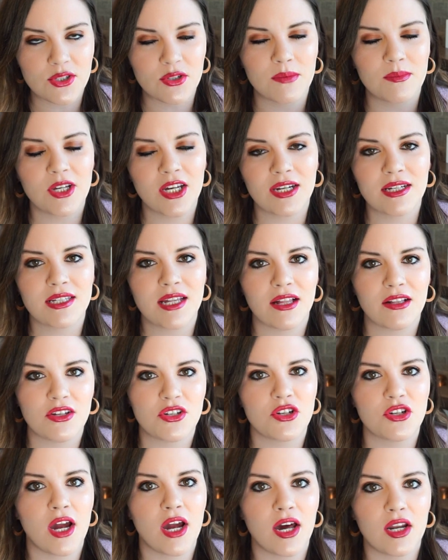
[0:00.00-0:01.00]
so I'm not exactly
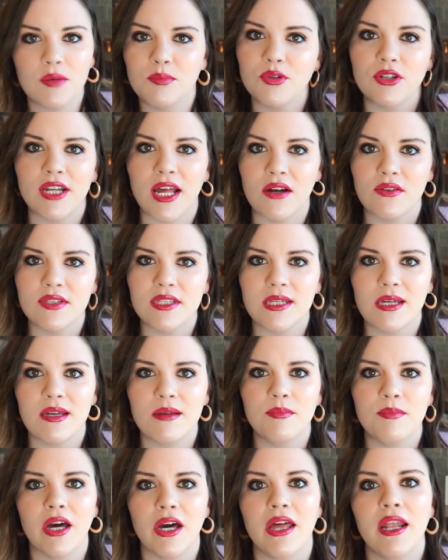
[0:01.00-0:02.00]
sure how to pronounce
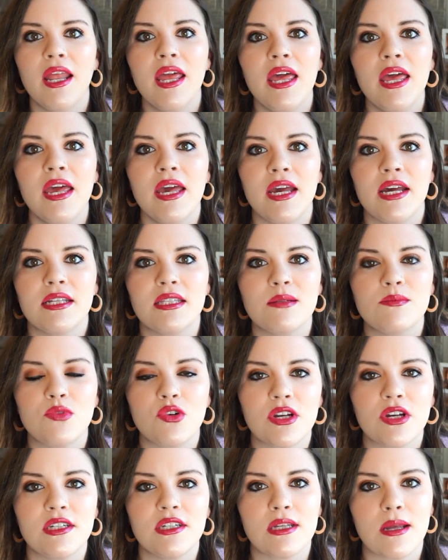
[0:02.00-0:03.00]
it, but it's a
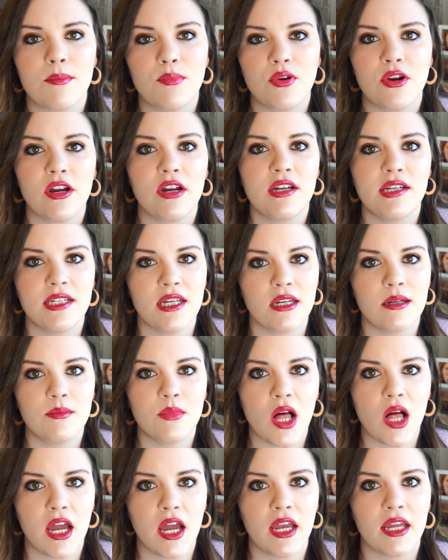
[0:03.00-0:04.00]
more contemporary
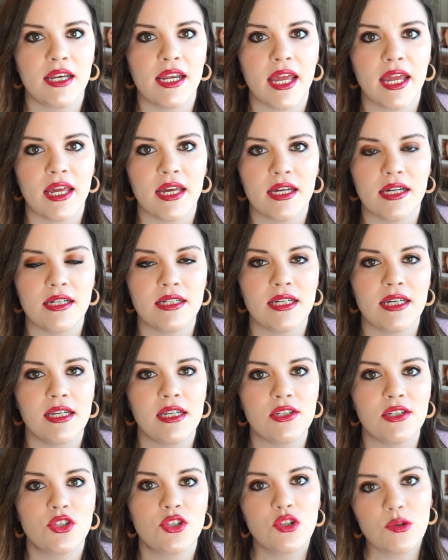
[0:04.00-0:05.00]
denim line, and it
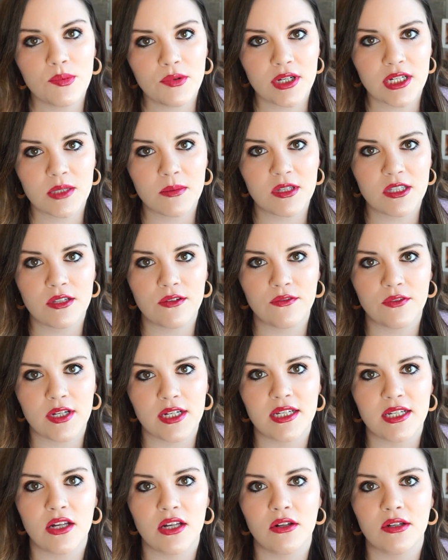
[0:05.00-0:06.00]
is super expensive
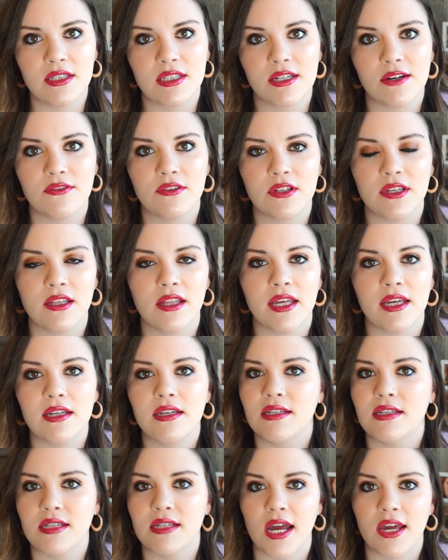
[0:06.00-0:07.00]
retail. It's definitely like a
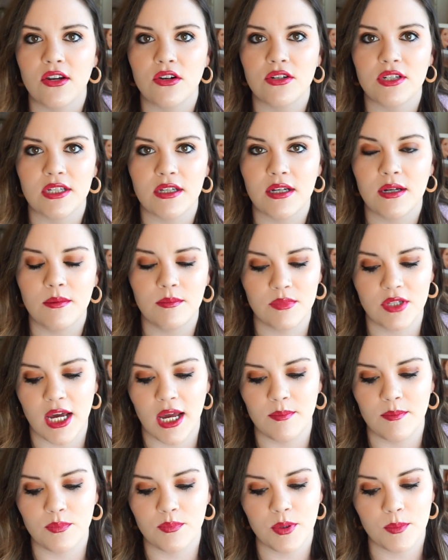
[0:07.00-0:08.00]
designer denim
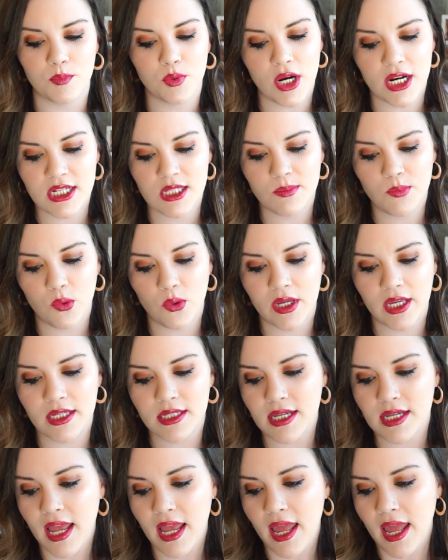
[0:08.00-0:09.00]
type price
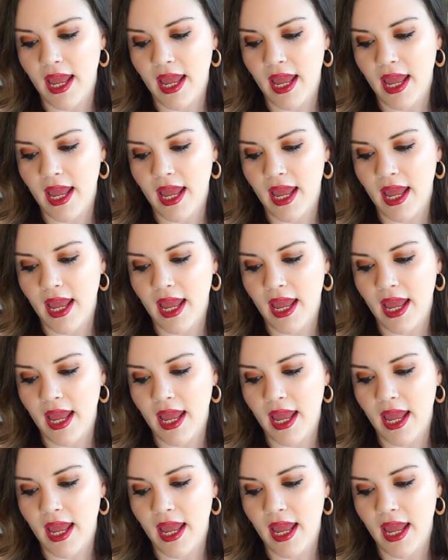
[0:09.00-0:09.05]
point.